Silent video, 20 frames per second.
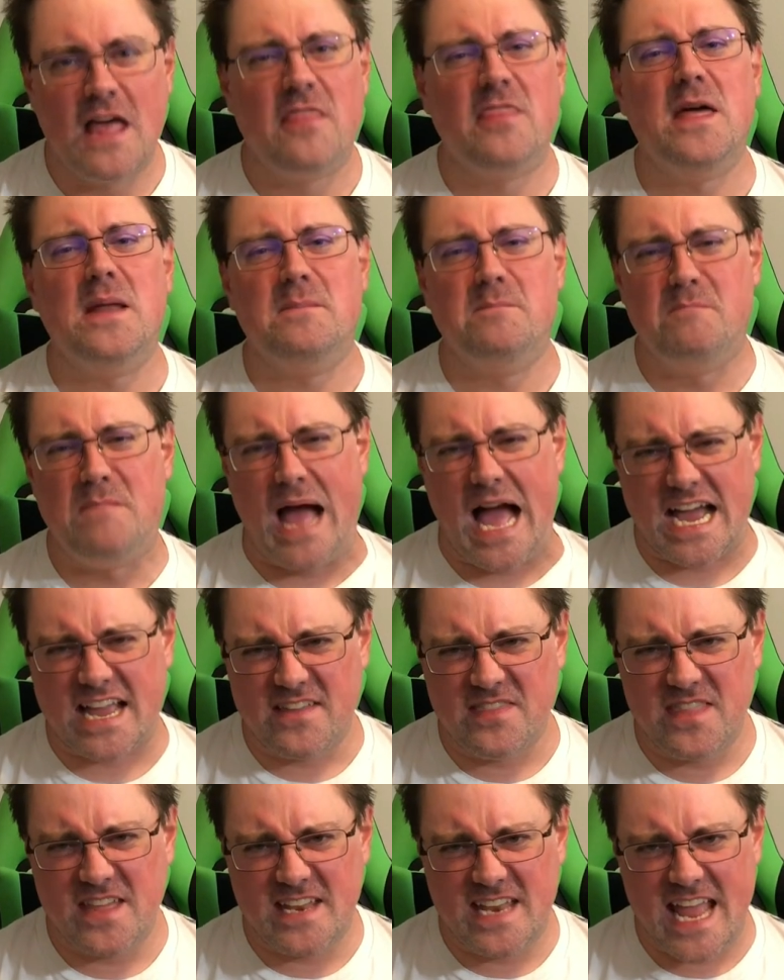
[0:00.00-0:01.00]
than Back
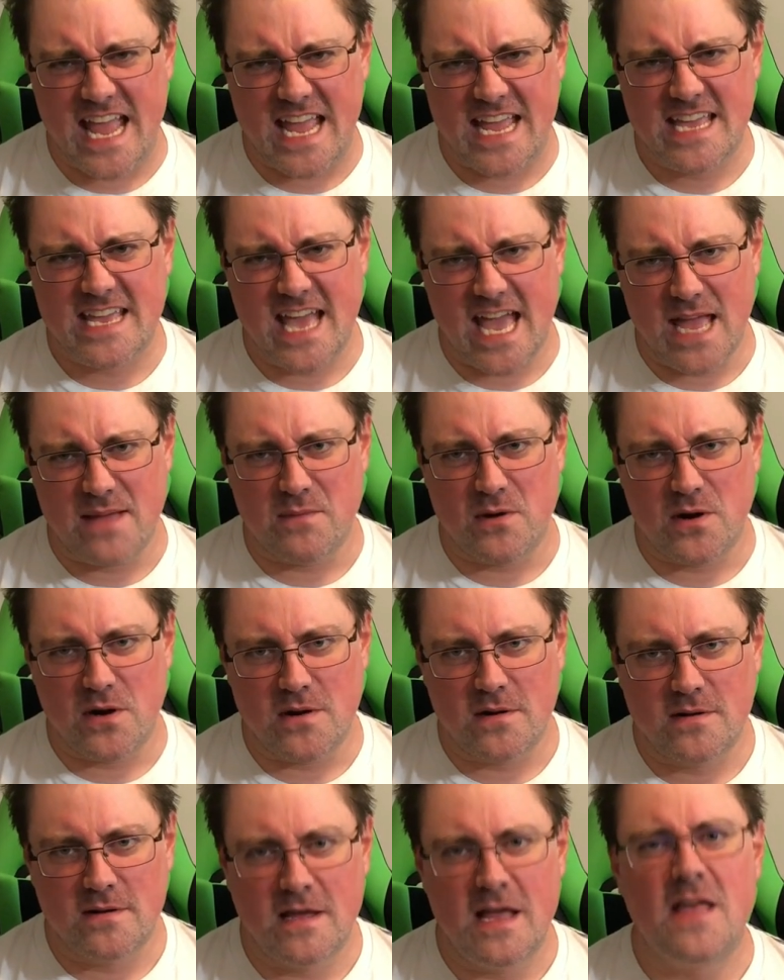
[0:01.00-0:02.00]
in the Day Gamer,